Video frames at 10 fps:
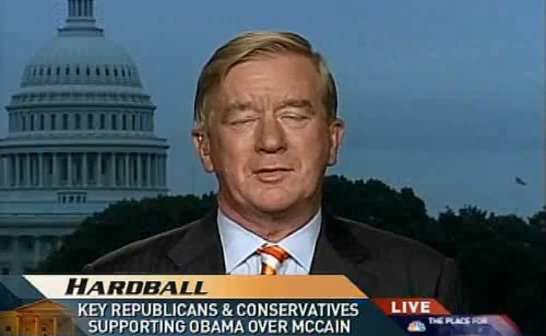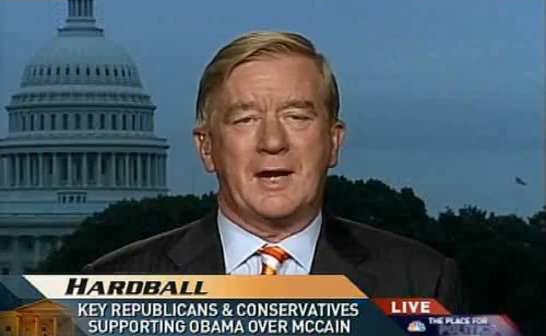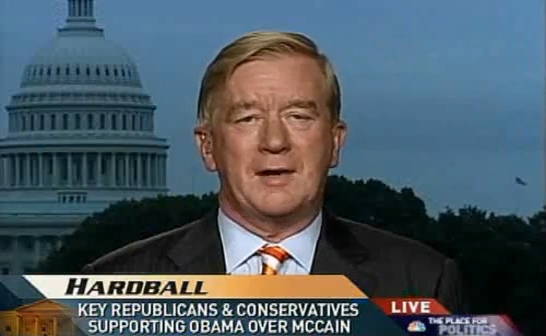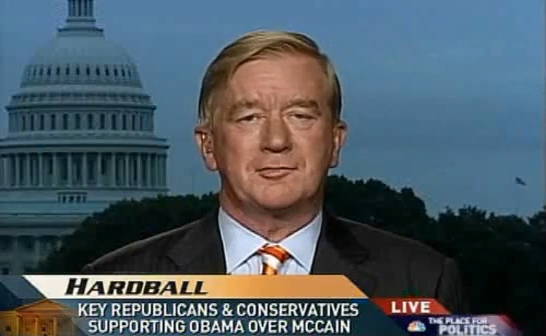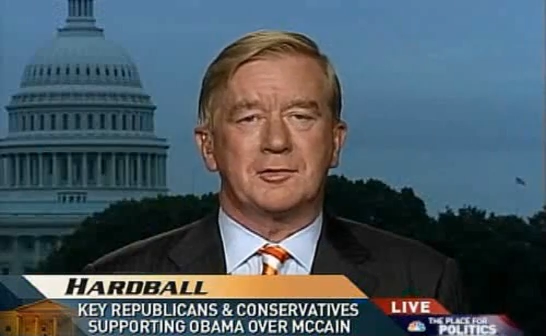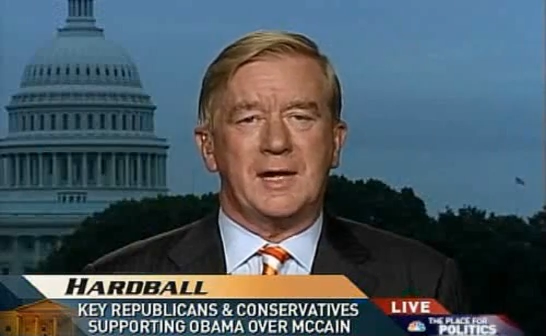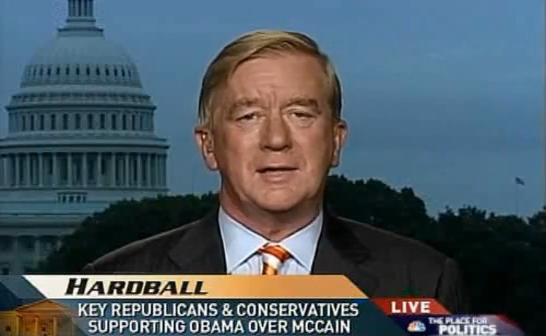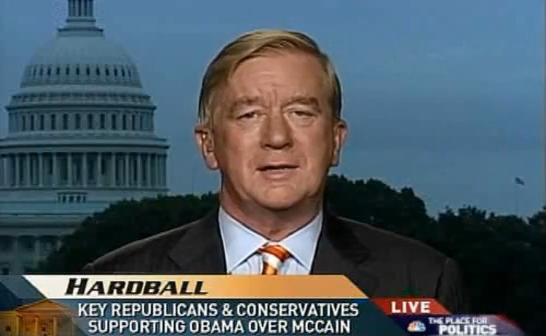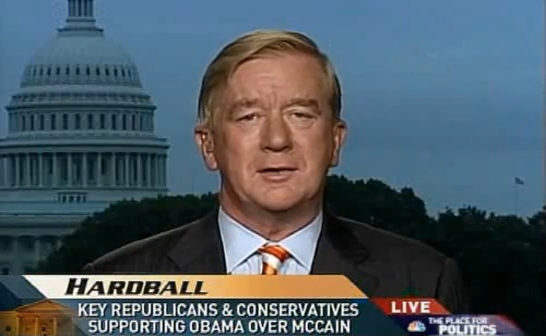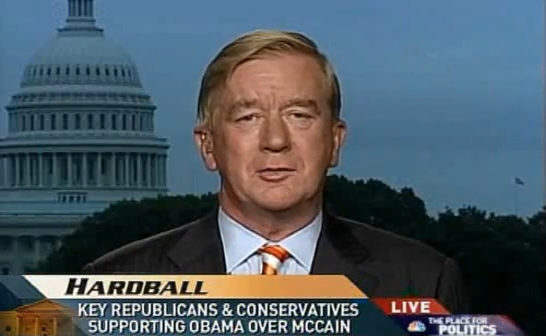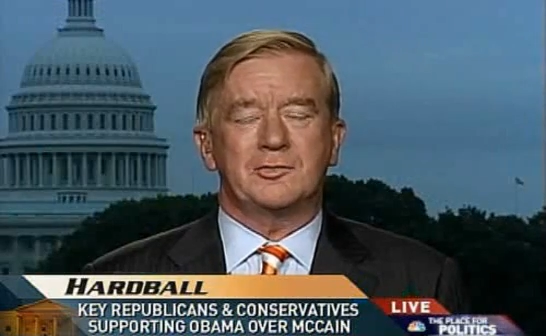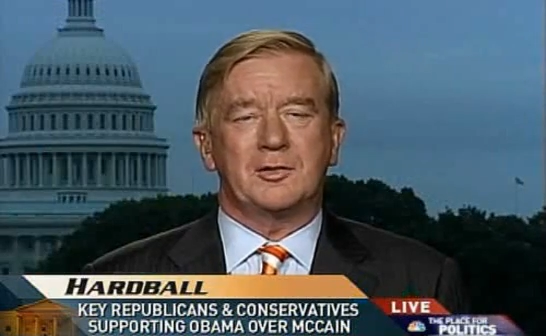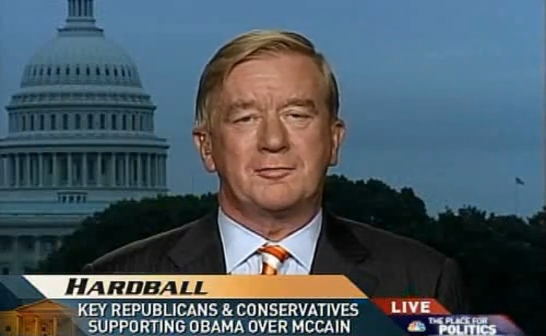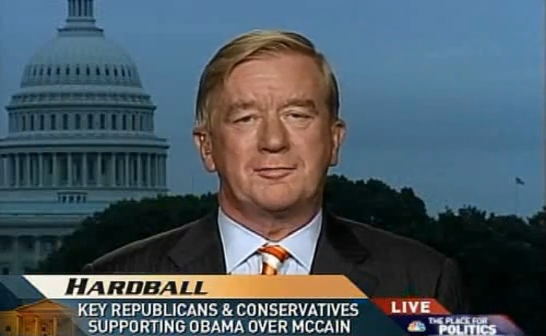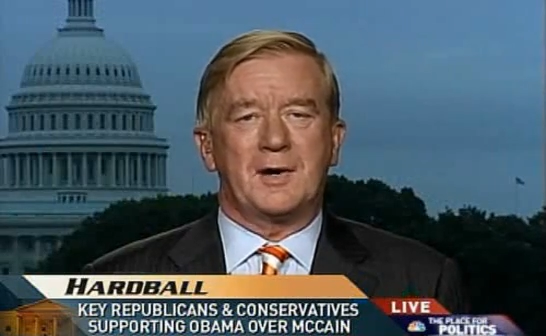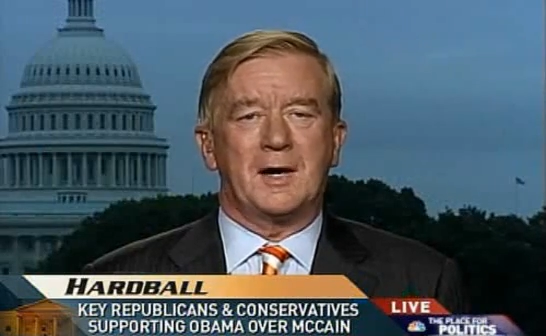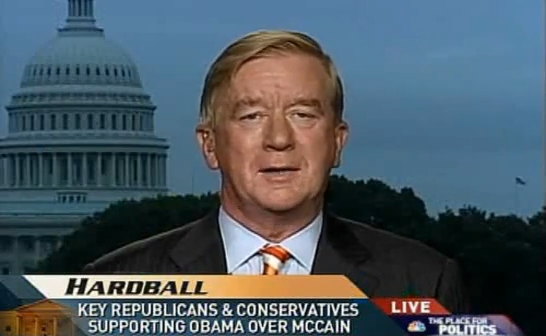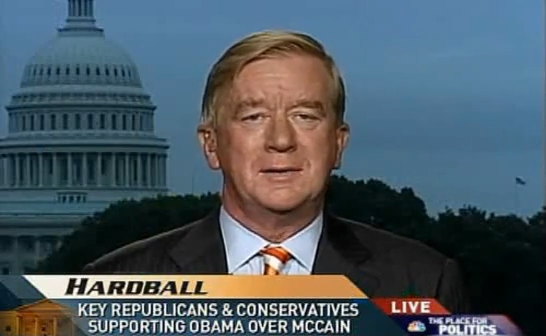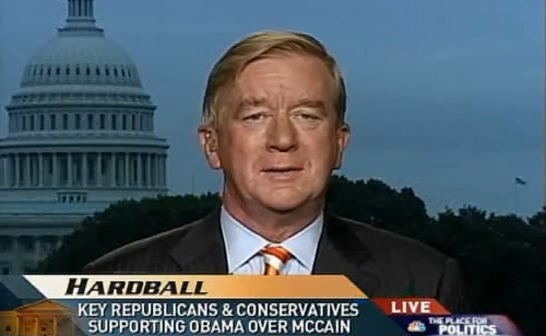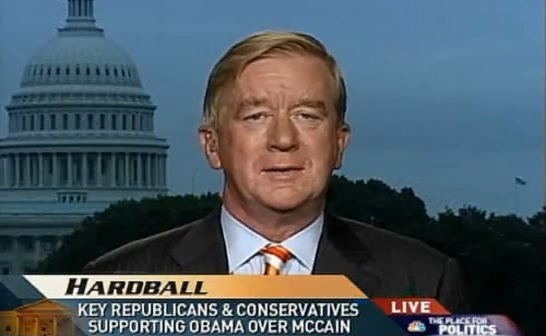And after eight years of.
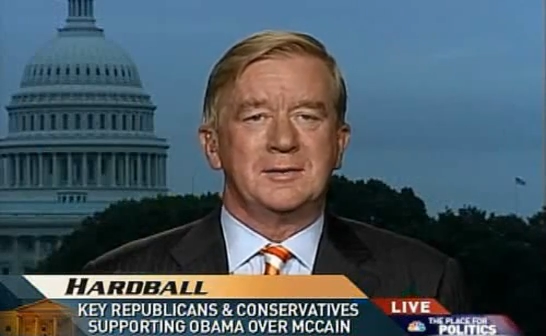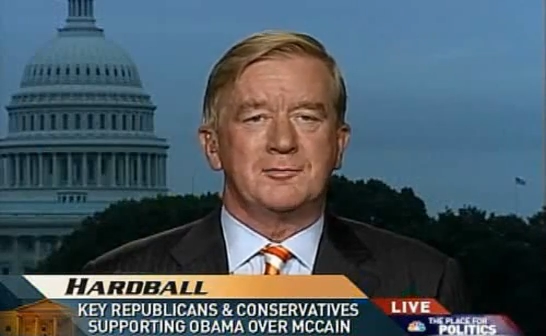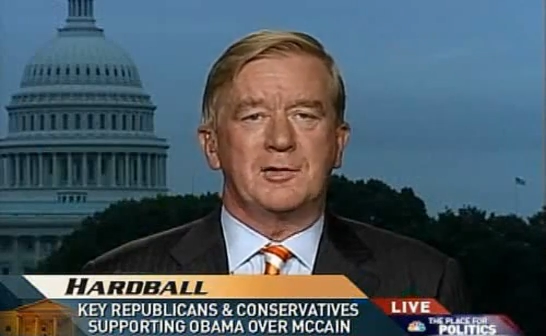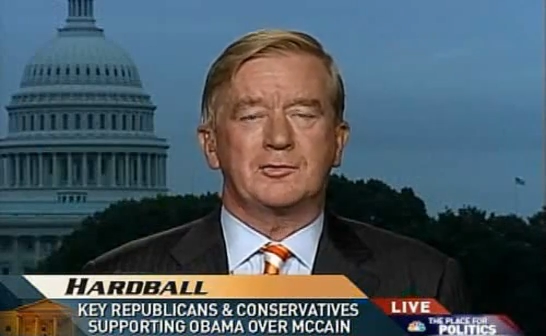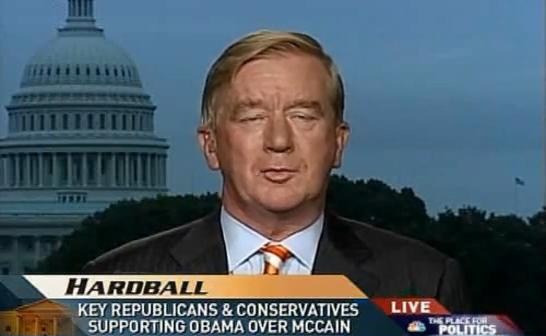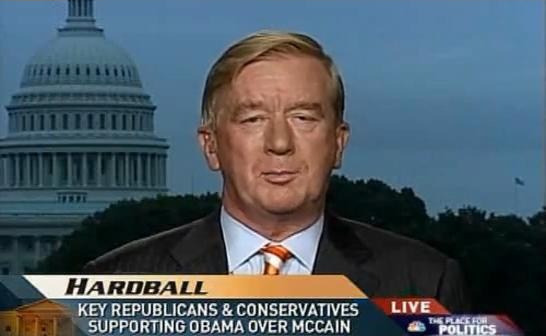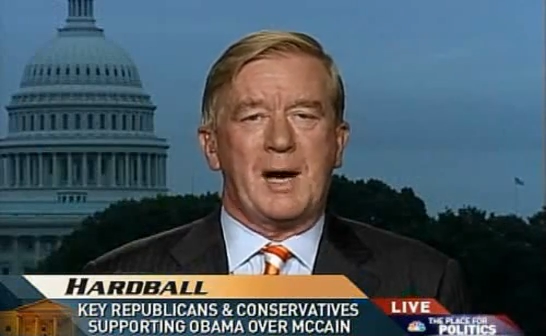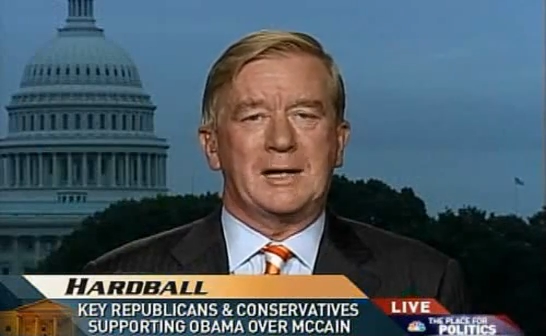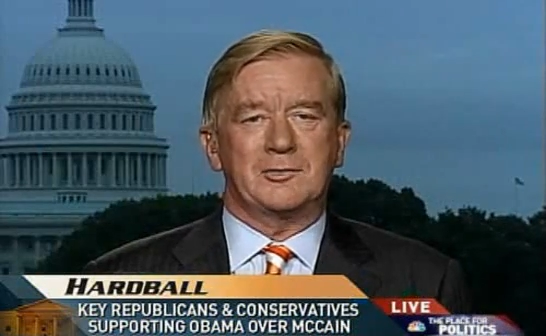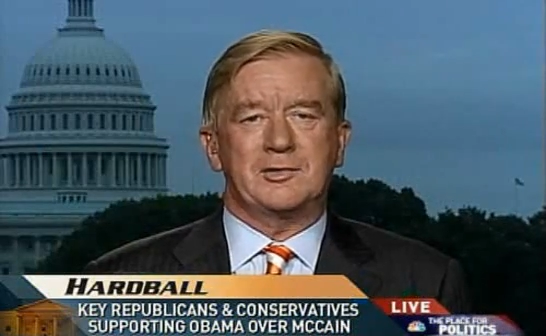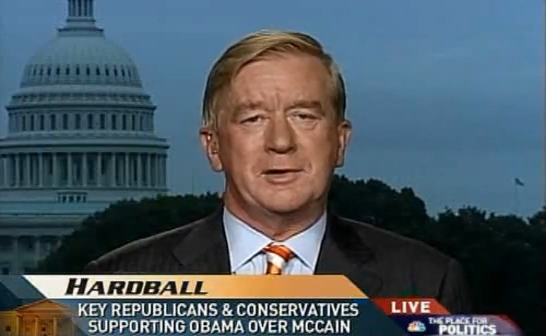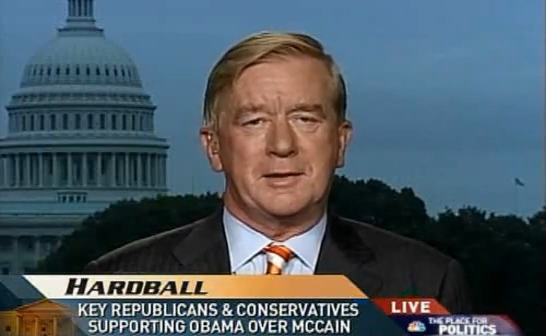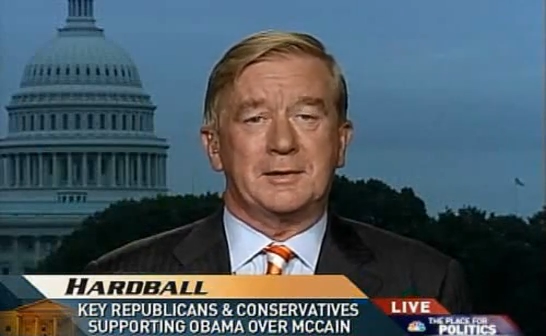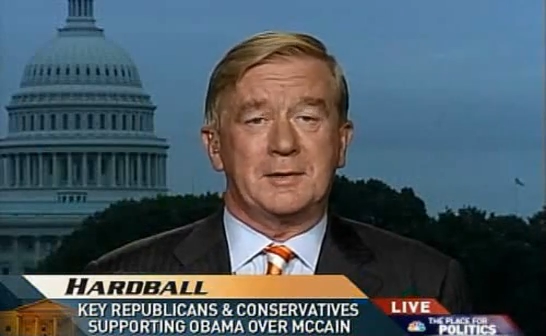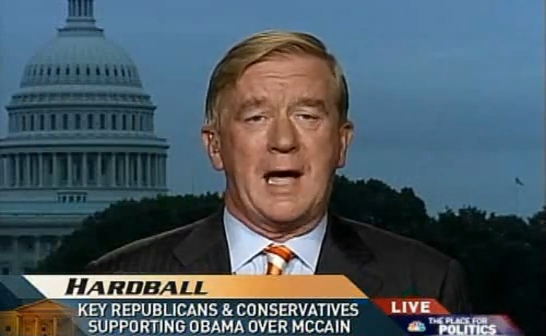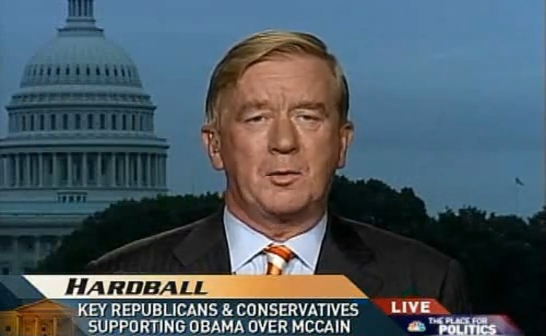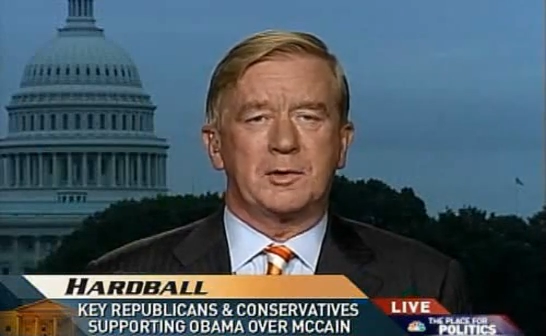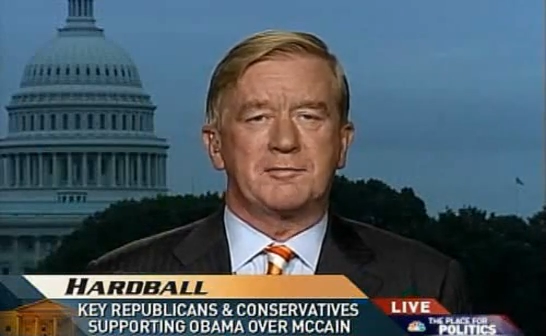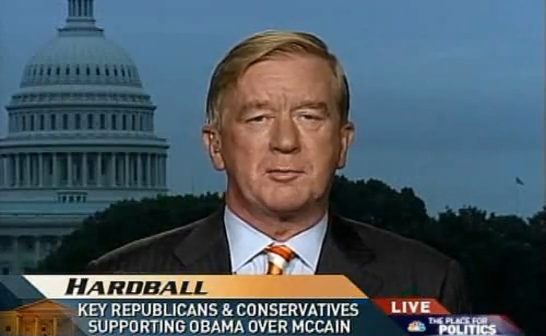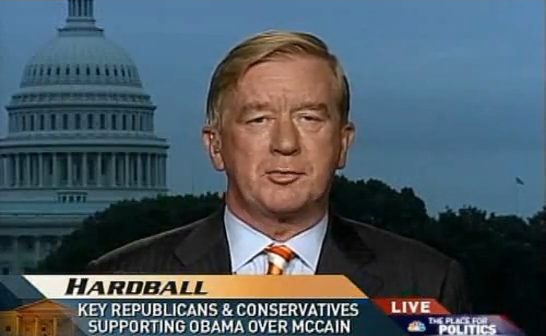Uh fiscal policy that I
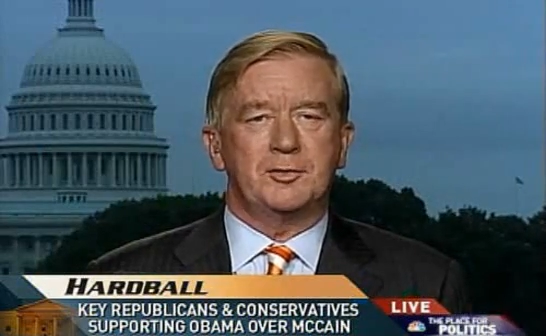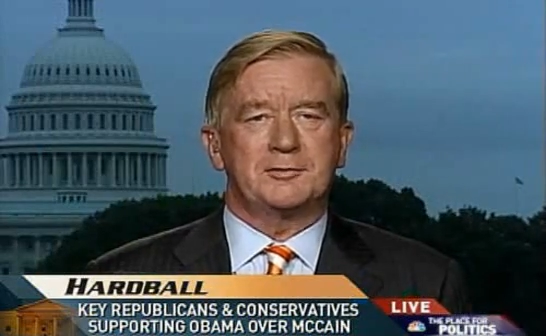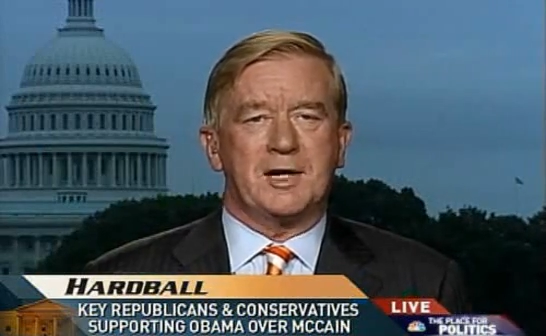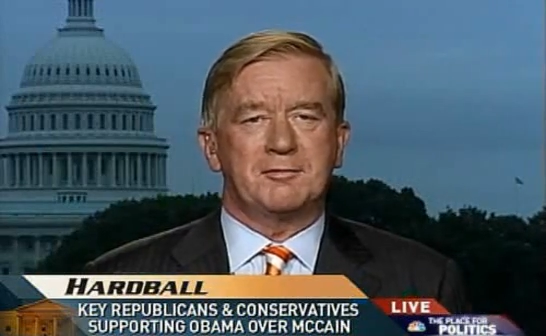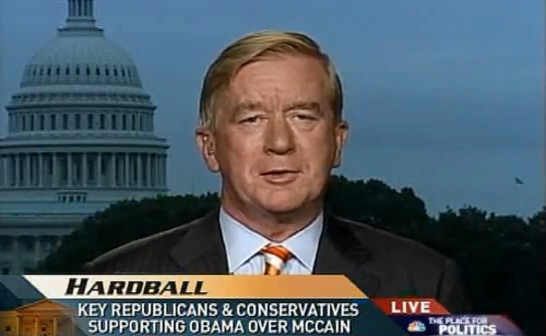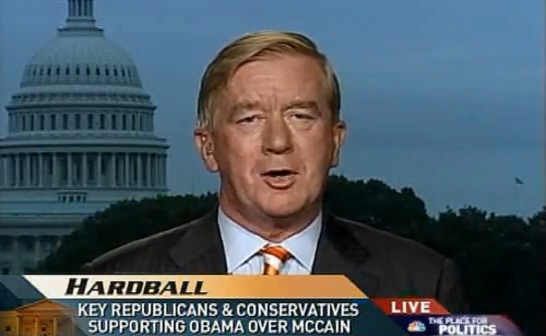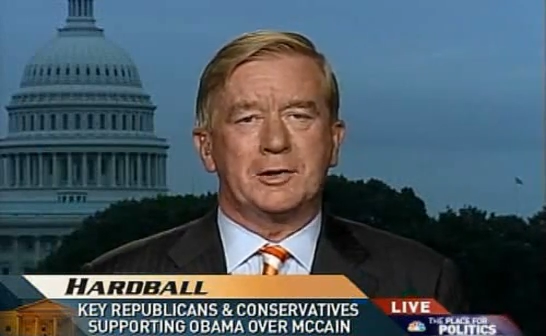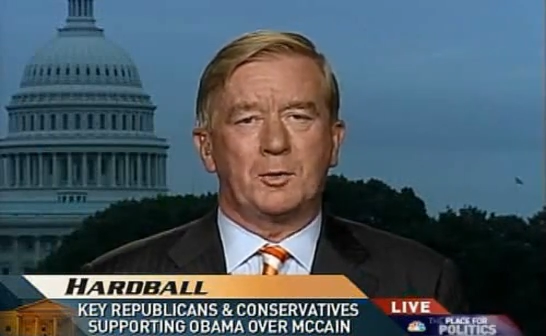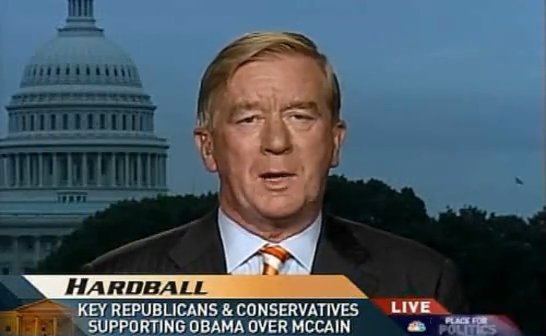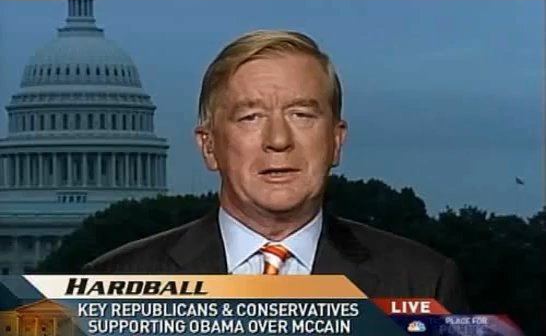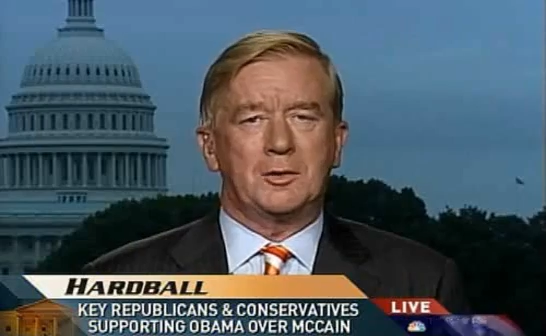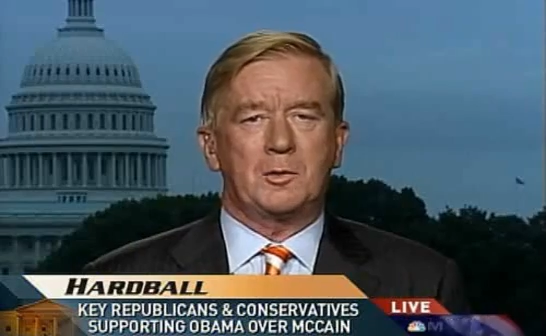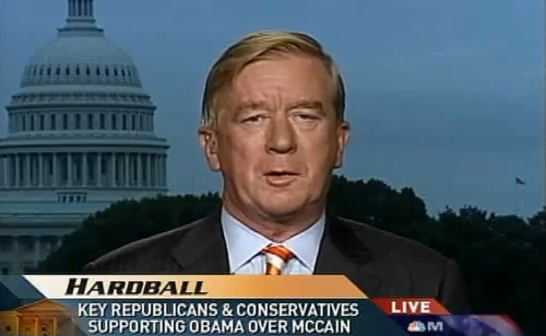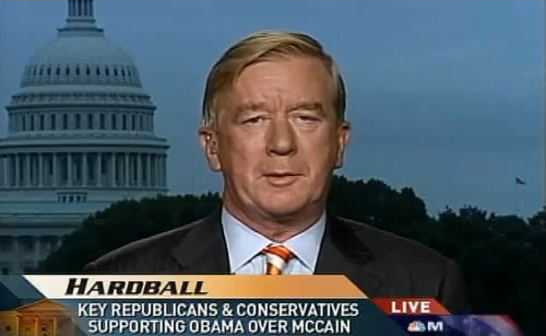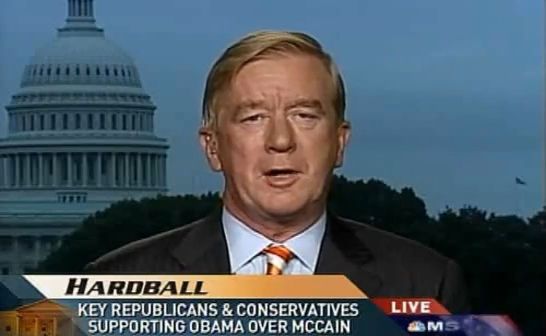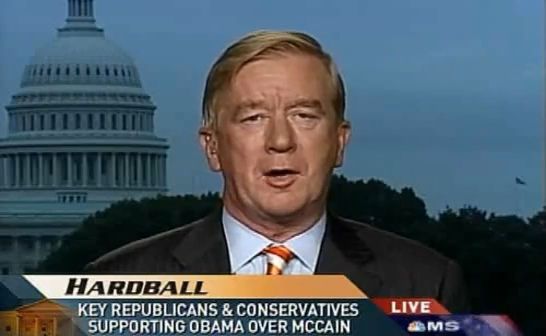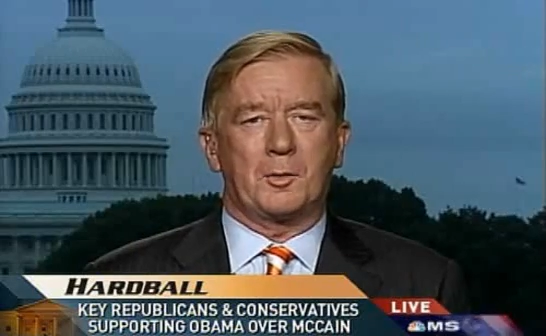would have approved of along the way. Look where we are.